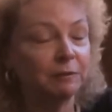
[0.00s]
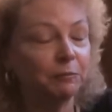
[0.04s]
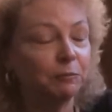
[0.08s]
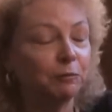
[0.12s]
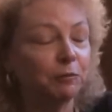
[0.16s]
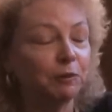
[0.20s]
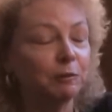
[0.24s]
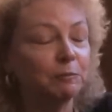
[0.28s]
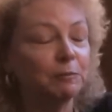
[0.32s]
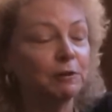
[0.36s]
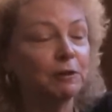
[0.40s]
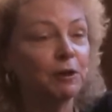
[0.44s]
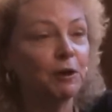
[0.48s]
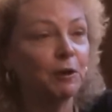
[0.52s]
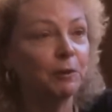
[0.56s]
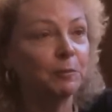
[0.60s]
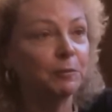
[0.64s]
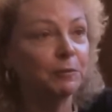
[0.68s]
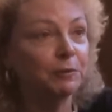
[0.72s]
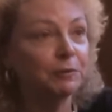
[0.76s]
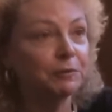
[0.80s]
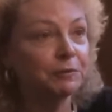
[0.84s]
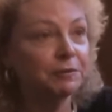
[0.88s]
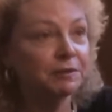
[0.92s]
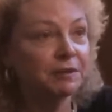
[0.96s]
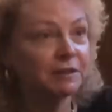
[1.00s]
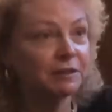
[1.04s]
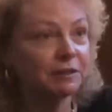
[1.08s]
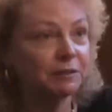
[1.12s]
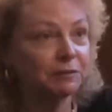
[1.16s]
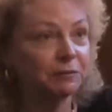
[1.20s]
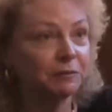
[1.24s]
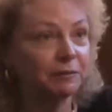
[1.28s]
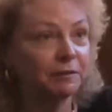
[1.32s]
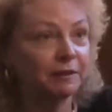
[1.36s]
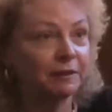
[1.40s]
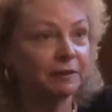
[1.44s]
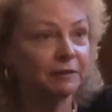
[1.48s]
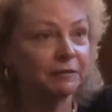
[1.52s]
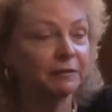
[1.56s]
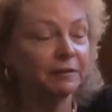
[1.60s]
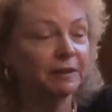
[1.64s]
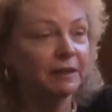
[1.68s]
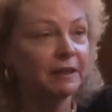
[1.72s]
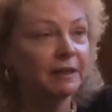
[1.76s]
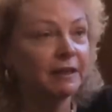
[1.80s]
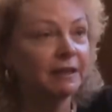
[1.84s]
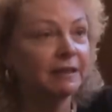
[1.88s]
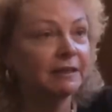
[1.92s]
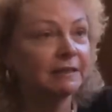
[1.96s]
normal home births to the
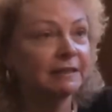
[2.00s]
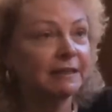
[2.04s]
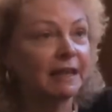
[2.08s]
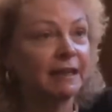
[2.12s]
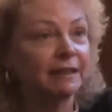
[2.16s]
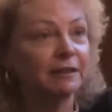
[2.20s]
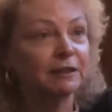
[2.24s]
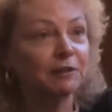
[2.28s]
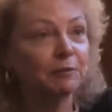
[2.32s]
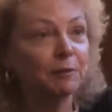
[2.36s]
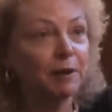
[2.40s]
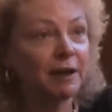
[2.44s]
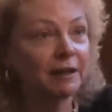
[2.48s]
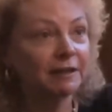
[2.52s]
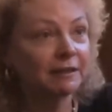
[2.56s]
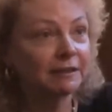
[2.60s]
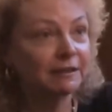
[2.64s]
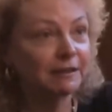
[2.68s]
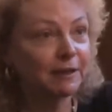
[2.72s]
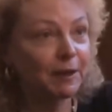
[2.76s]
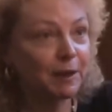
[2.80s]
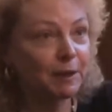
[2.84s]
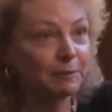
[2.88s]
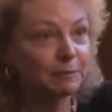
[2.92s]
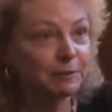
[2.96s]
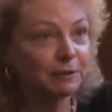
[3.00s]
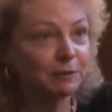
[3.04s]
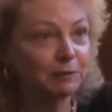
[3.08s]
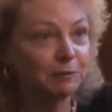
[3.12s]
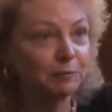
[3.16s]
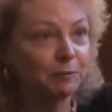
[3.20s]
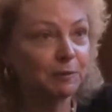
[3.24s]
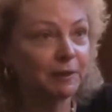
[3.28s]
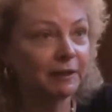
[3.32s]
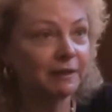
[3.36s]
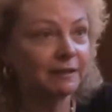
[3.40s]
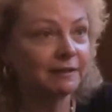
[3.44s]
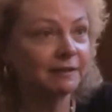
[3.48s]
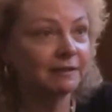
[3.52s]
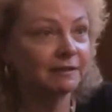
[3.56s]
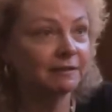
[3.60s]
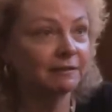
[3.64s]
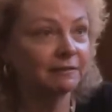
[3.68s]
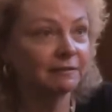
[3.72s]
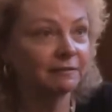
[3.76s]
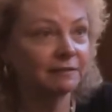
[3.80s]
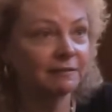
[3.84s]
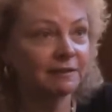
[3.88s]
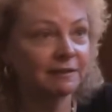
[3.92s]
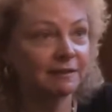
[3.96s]
technocratic types who wanted
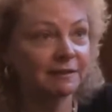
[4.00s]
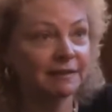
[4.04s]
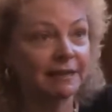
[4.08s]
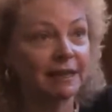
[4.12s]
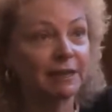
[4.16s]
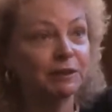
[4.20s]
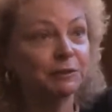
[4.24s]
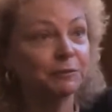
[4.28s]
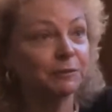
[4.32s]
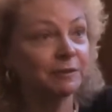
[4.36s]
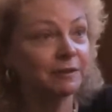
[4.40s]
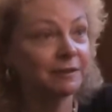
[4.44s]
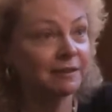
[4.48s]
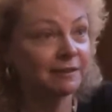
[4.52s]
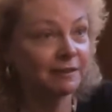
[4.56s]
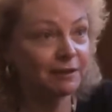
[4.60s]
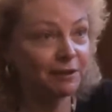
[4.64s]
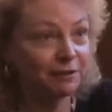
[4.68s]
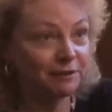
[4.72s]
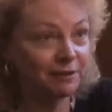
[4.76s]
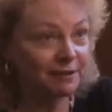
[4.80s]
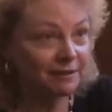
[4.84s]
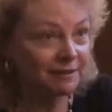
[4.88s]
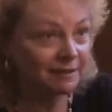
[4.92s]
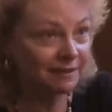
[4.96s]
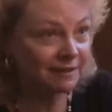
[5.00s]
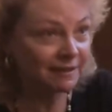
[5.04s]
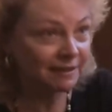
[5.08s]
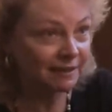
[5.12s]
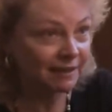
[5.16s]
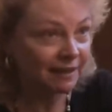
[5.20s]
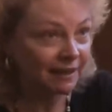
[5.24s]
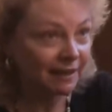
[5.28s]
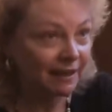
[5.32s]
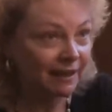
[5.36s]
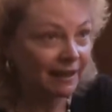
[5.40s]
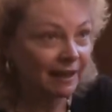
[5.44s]
scheduled cesareans.